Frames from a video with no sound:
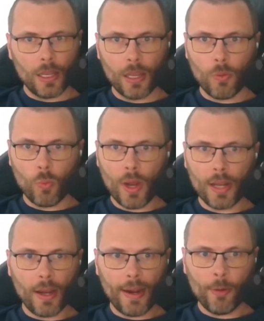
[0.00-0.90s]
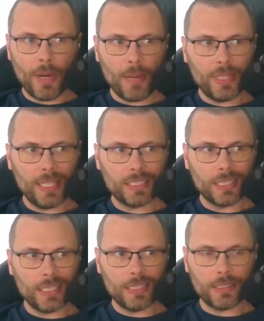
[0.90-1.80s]
what our
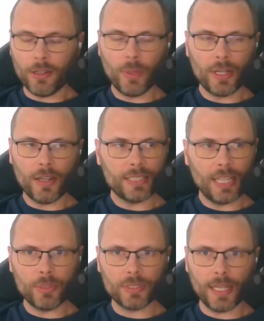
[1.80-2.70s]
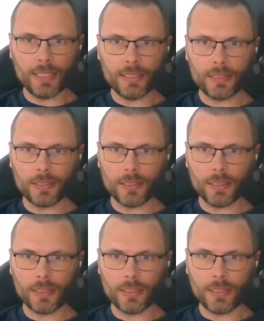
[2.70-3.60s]
population needs, or what our sample size
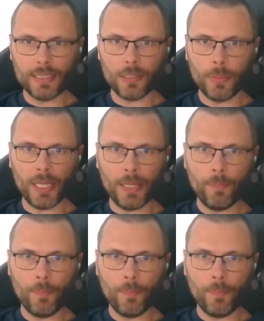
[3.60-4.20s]
needs to be